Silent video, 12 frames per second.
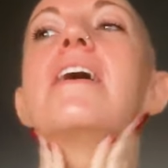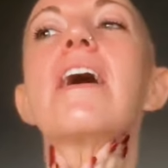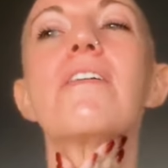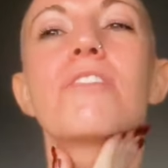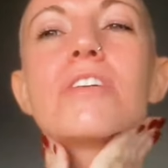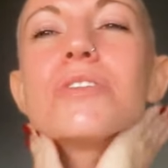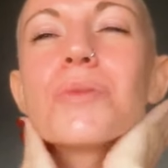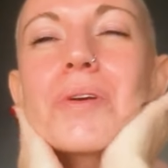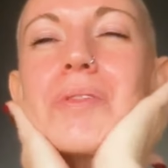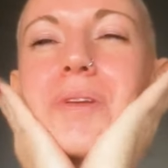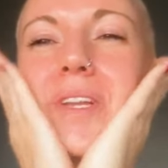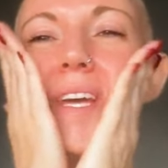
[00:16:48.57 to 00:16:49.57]
every two
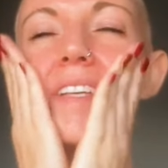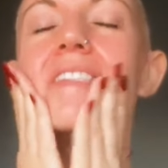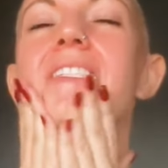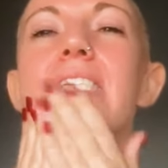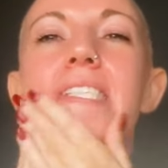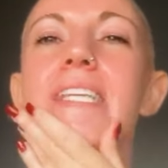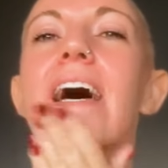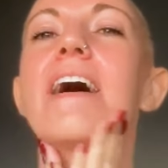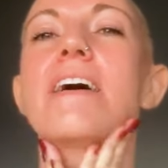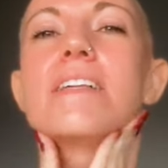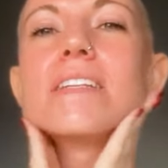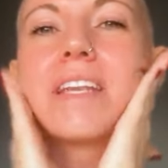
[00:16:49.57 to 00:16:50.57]
or three days, just
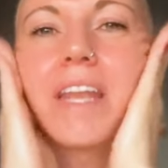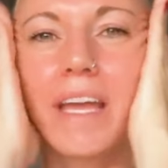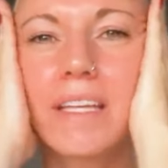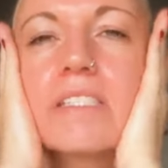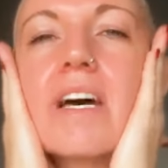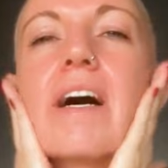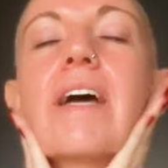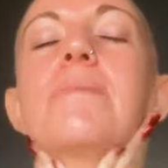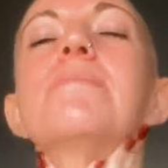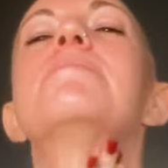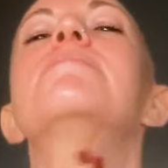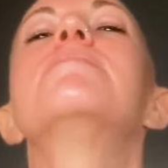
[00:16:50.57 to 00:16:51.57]
at
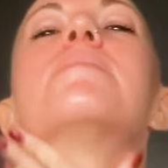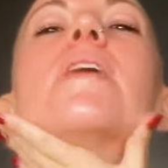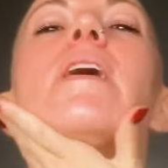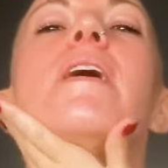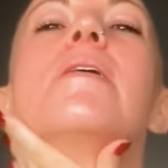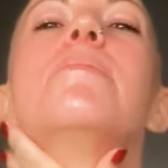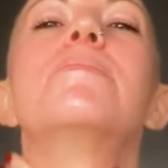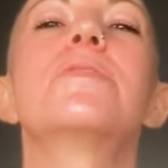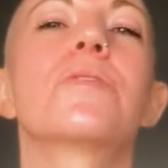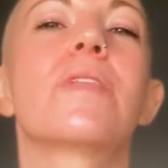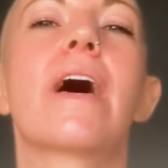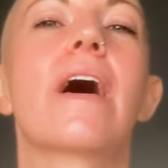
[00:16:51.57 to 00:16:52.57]
nighttime, um,
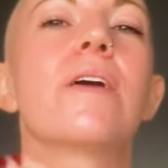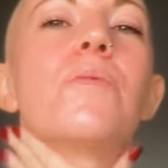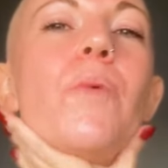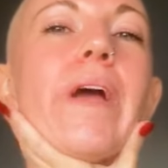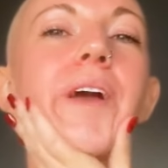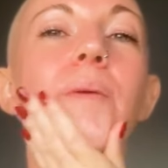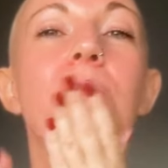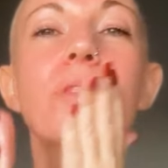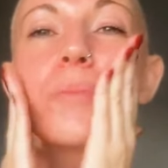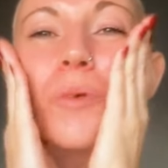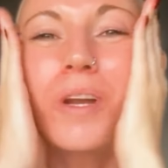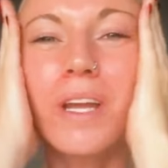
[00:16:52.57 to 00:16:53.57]
so that I wake up in
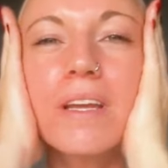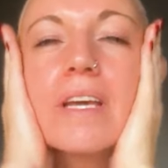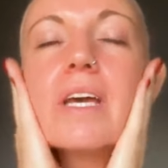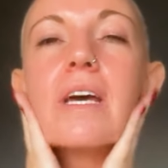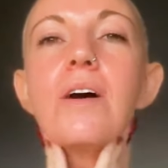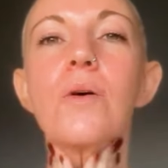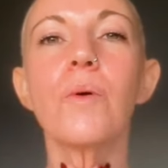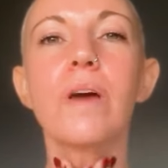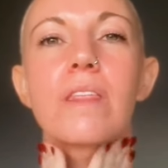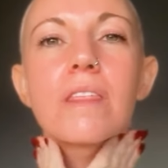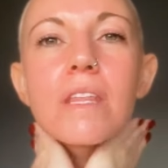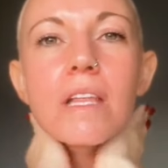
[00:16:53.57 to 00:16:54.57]
the morning
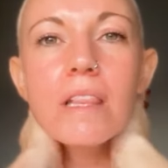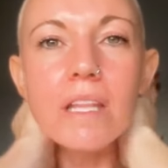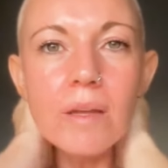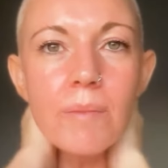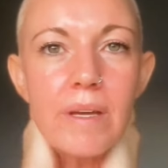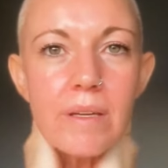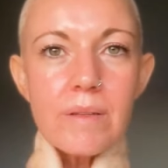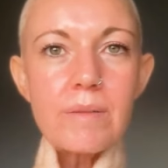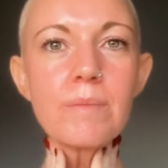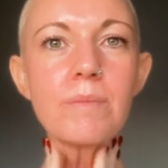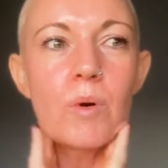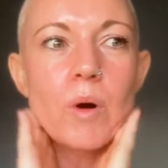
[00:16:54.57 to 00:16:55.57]
with a little bit
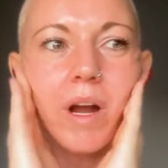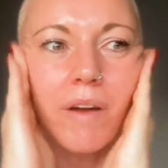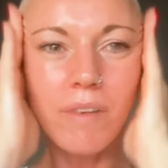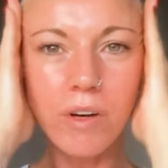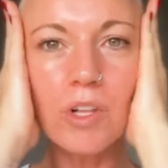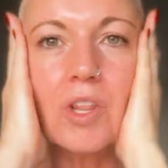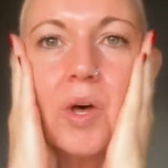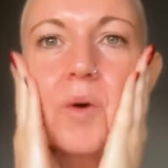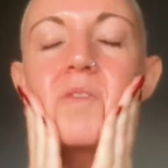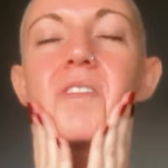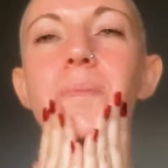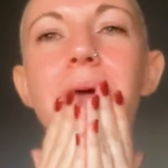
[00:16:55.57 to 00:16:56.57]
more of a
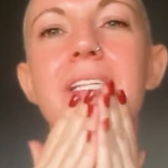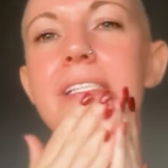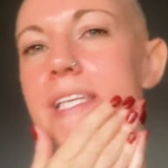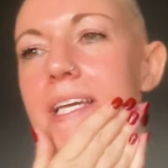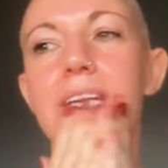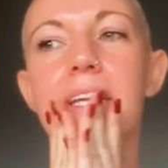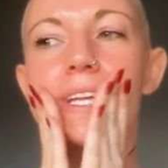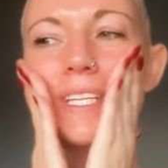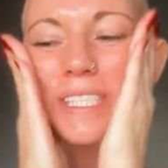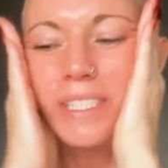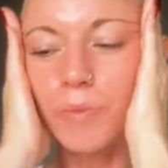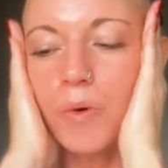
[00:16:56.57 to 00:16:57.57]
glow to my skin. And
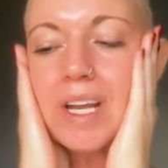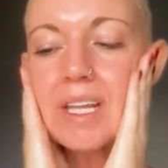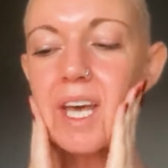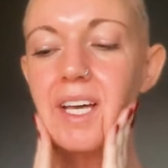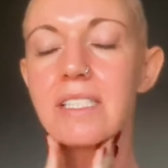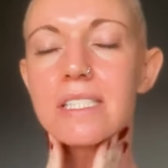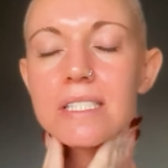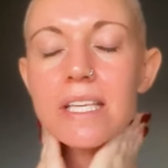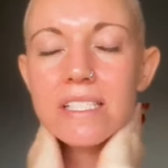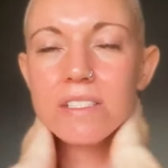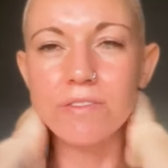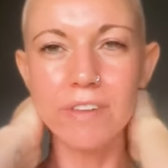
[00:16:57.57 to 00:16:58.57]
it's one that just
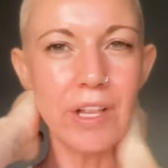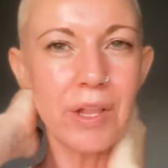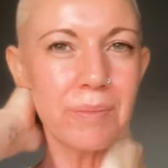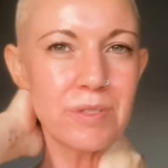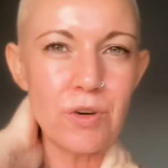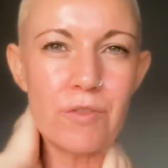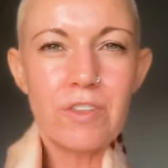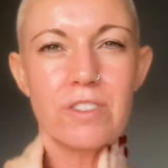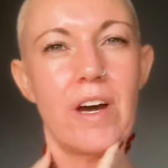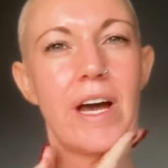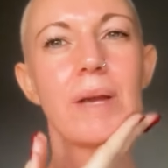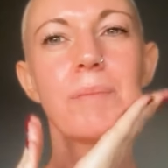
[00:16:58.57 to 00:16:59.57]
like develops over
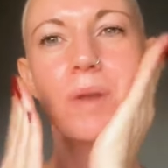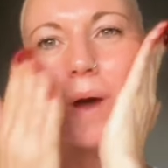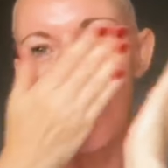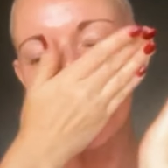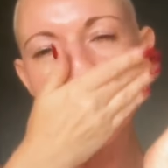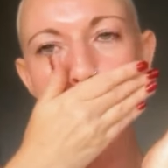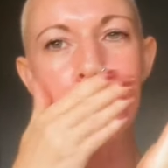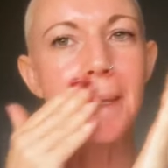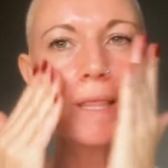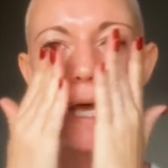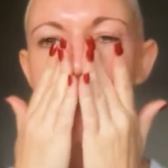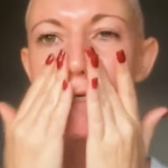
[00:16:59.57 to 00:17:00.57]
time, not
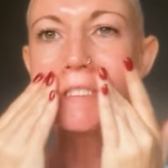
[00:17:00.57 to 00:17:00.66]
something that you'll